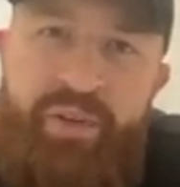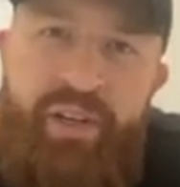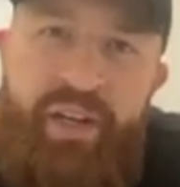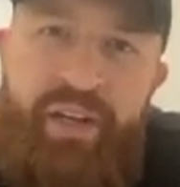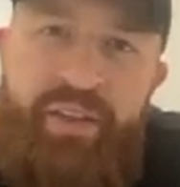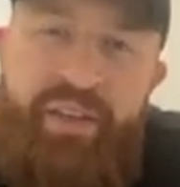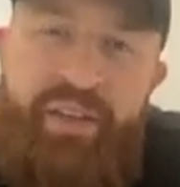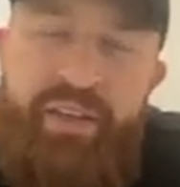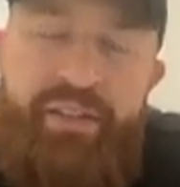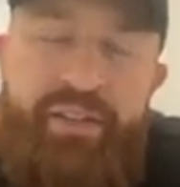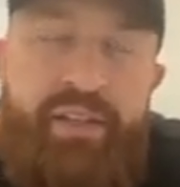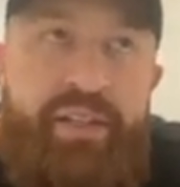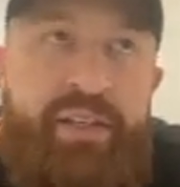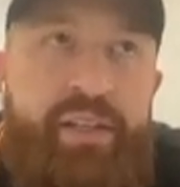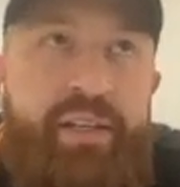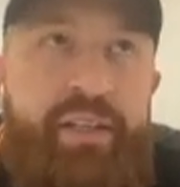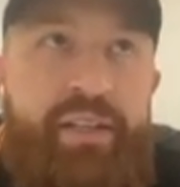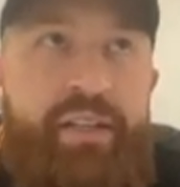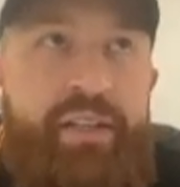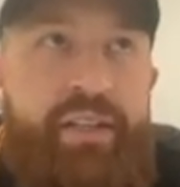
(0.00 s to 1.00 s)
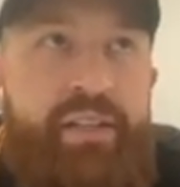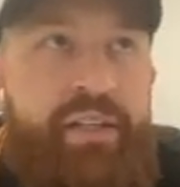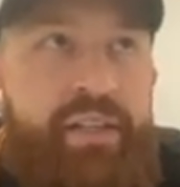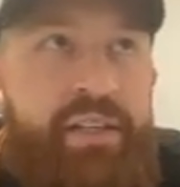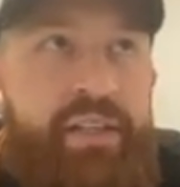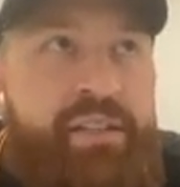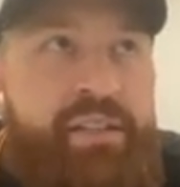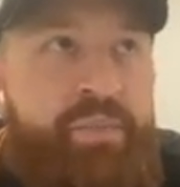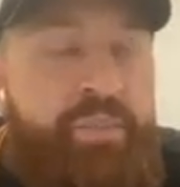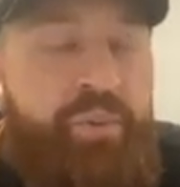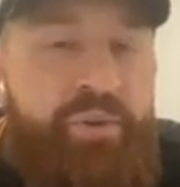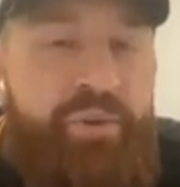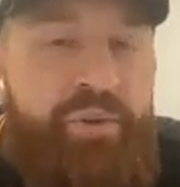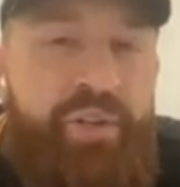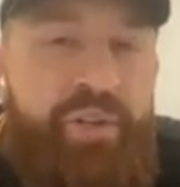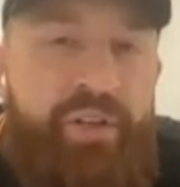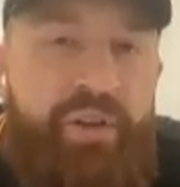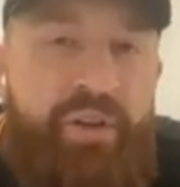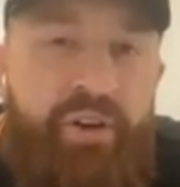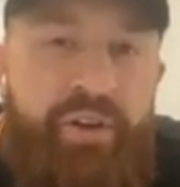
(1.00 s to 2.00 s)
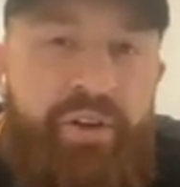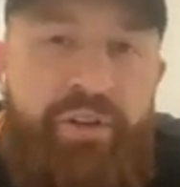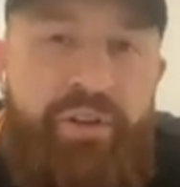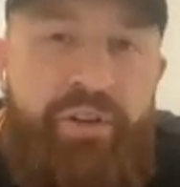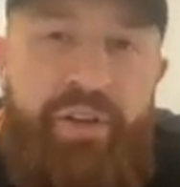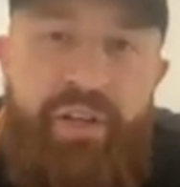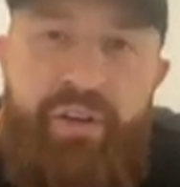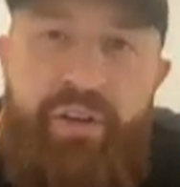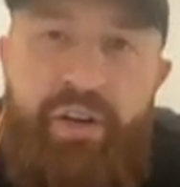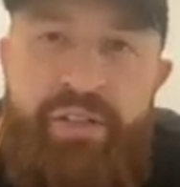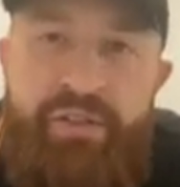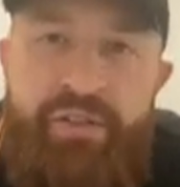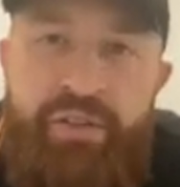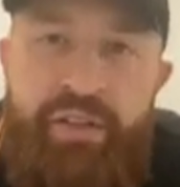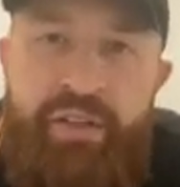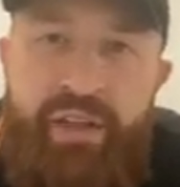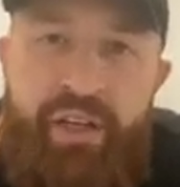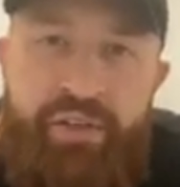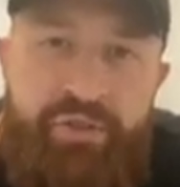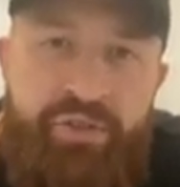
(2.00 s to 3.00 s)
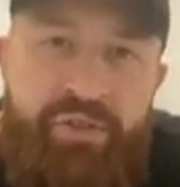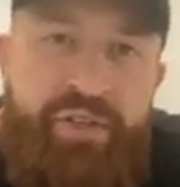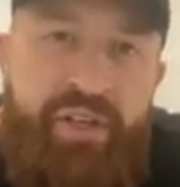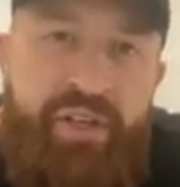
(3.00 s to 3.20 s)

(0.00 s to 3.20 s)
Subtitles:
I think it's important to note that New